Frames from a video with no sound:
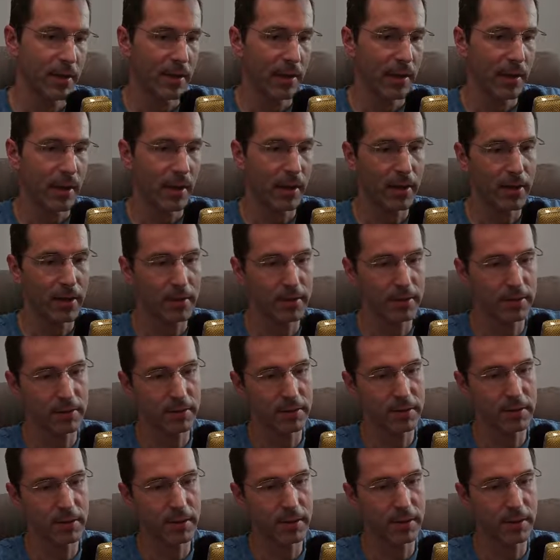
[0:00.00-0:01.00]

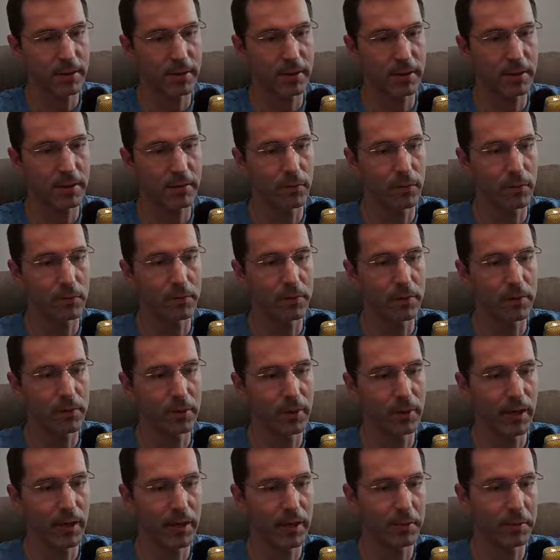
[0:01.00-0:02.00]
and it will
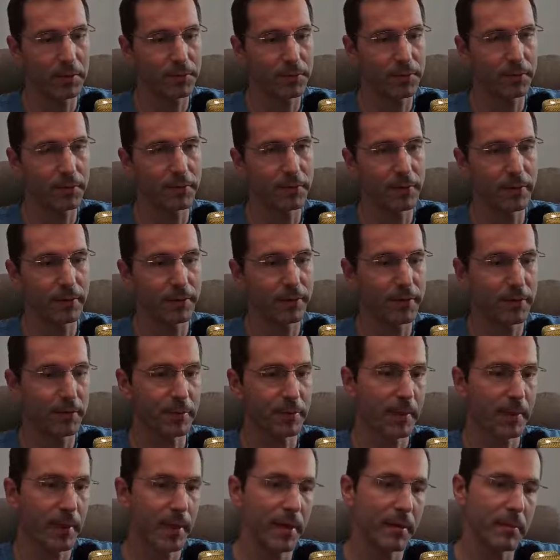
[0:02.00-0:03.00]
be able to filter
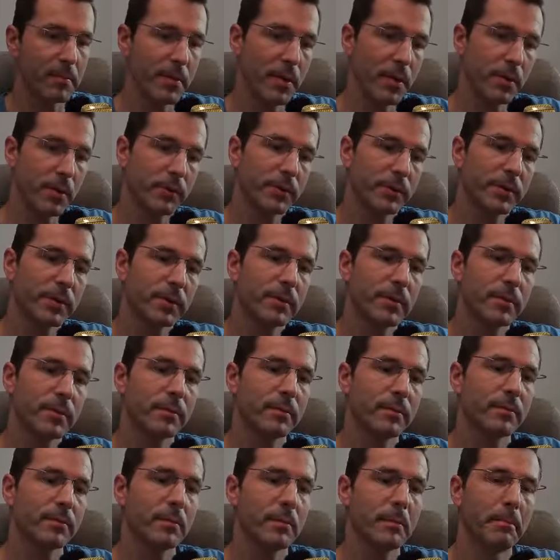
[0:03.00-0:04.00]
by mode,
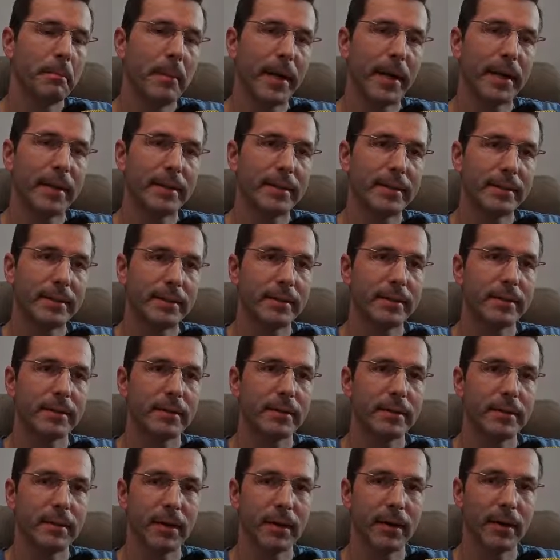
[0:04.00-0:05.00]
band,
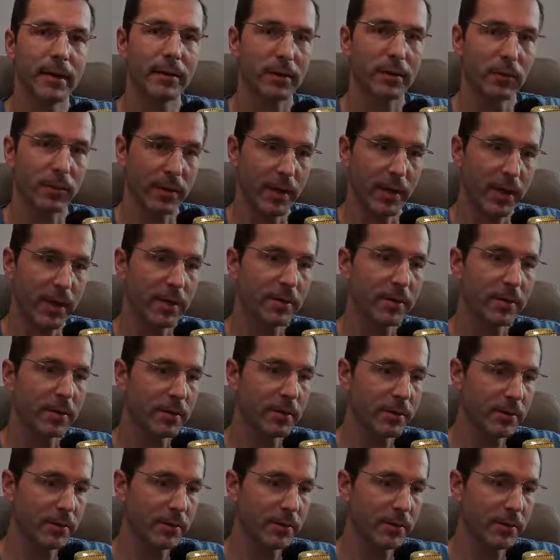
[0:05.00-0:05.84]
and locator.